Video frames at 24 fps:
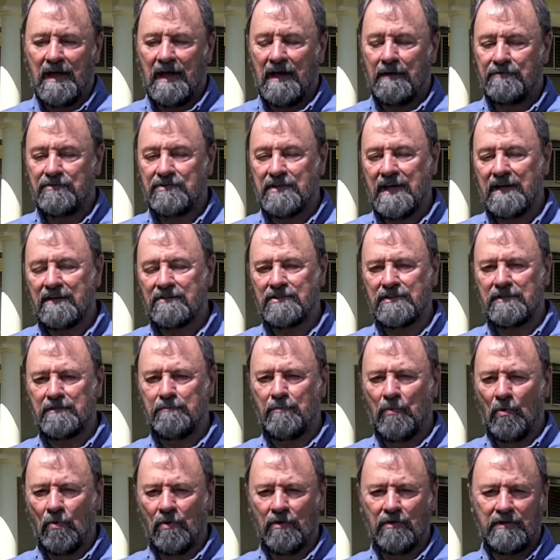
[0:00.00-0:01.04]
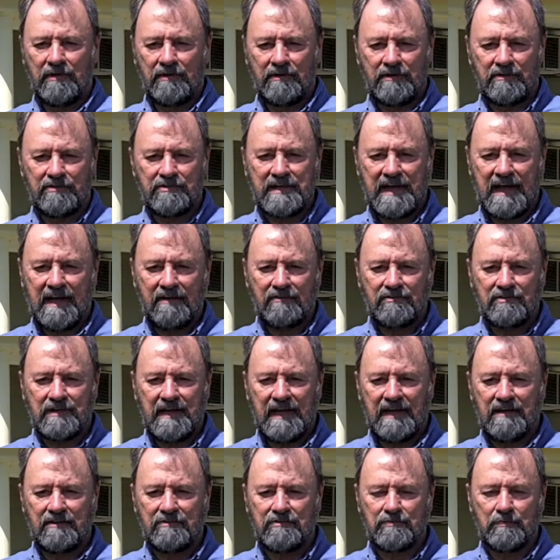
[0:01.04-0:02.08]
I was actually born in this house,
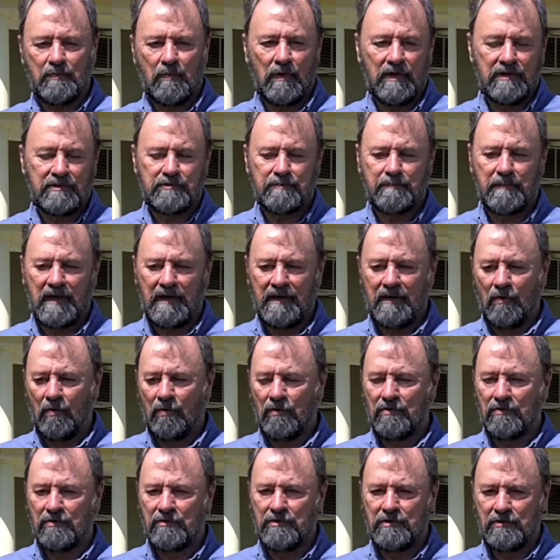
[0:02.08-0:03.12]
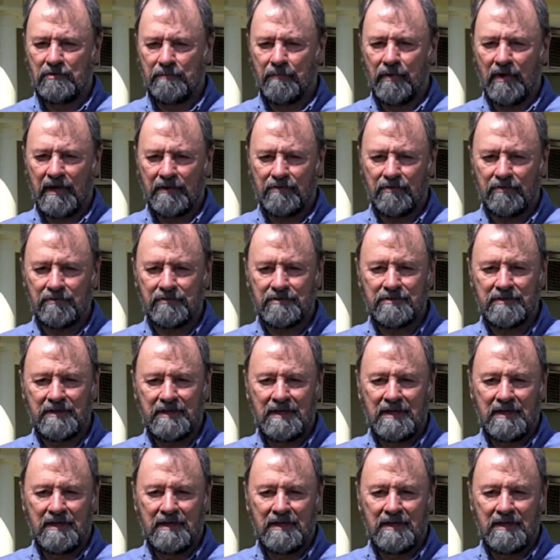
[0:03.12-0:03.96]
as was my older two brothers.